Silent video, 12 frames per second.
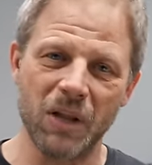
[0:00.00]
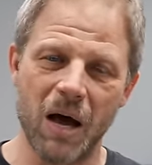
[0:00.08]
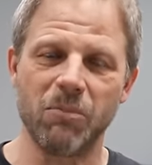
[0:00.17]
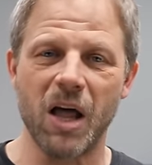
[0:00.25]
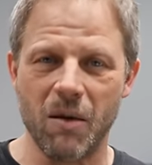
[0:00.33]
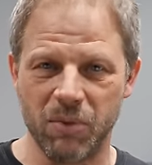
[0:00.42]

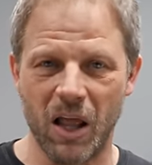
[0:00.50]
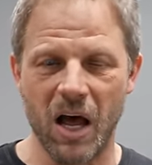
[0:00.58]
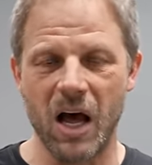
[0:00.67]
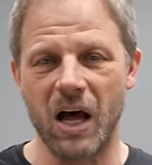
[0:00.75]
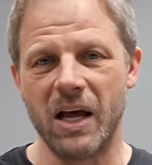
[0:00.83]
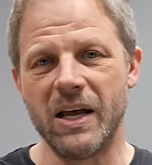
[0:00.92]
blah, blah,
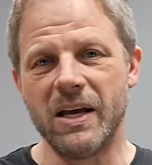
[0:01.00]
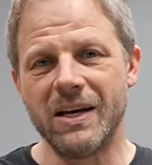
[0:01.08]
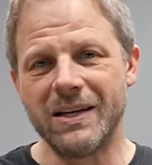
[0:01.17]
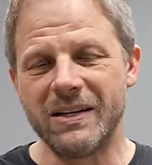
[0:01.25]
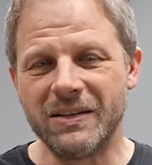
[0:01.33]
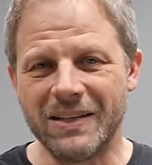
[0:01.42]
blah.
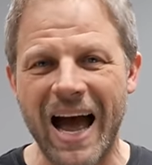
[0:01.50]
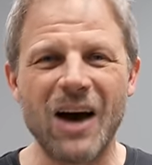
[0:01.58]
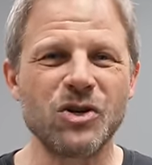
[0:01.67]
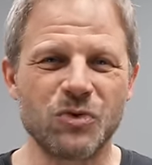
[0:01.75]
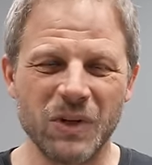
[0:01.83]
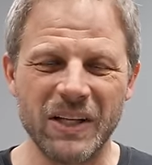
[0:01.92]

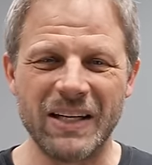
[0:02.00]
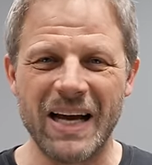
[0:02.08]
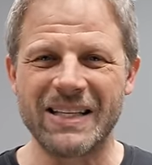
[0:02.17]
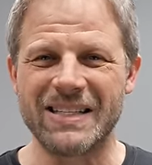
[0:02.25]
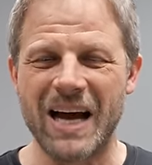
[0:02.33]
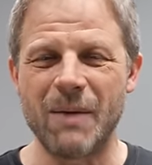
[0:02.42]
Now's really
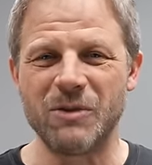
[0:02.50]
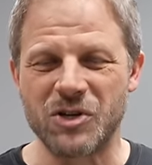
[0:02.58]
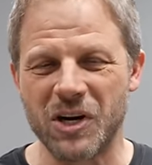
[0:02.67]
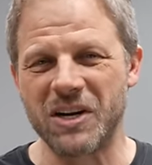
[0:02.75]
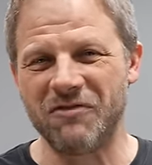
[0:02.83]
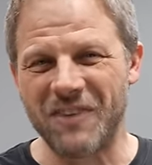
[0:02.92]
not the time to try to